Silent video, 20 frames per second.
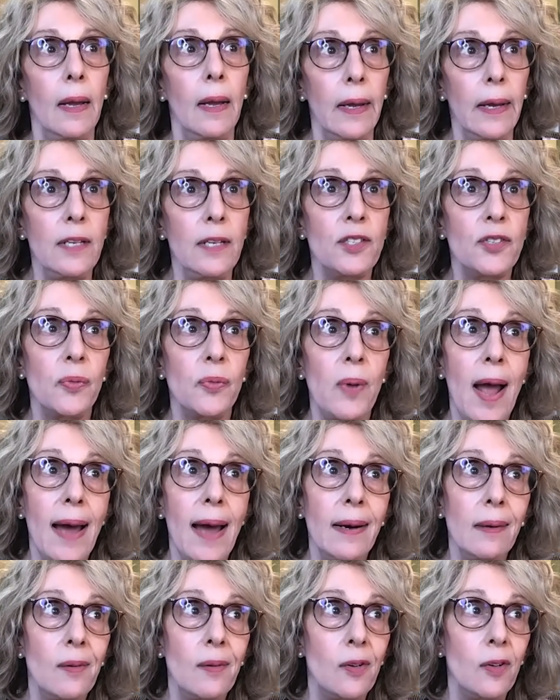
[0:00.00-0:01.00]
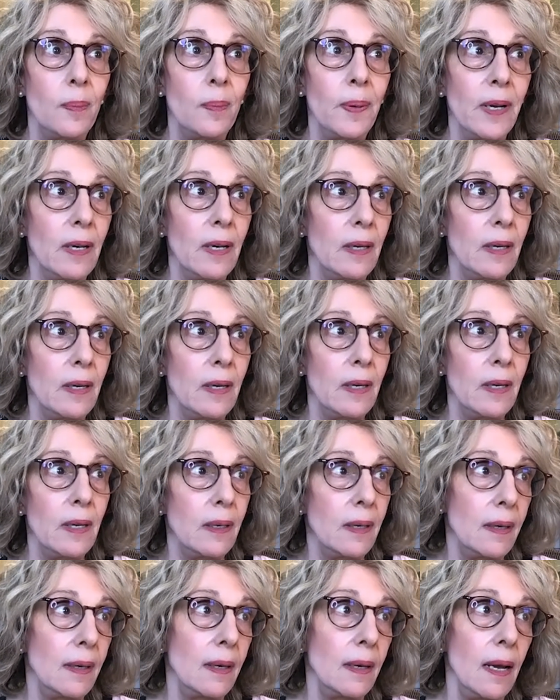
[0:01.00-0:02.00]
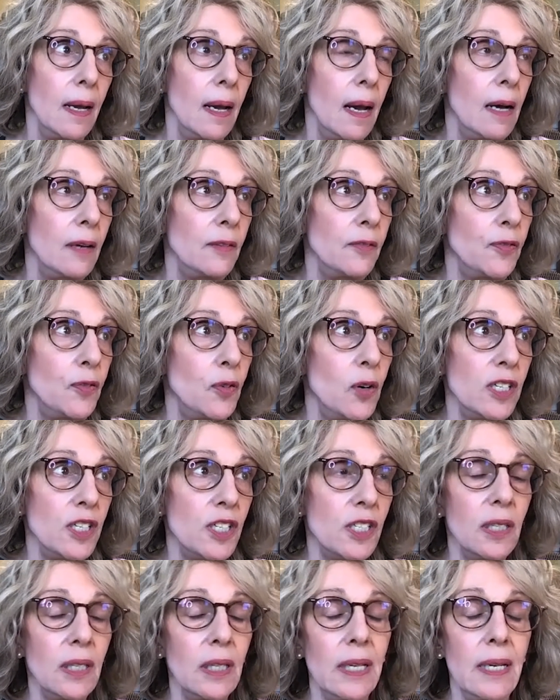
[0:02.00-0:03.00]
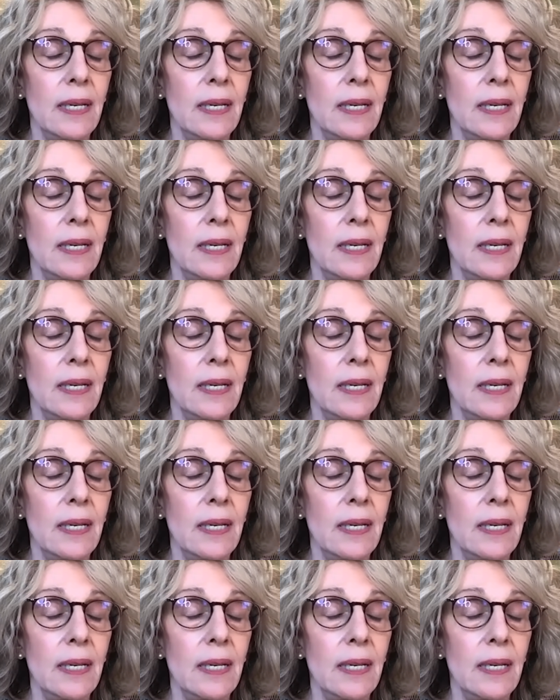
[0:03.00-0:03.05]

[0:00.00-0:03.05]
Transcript: It's radical, but unfortunately,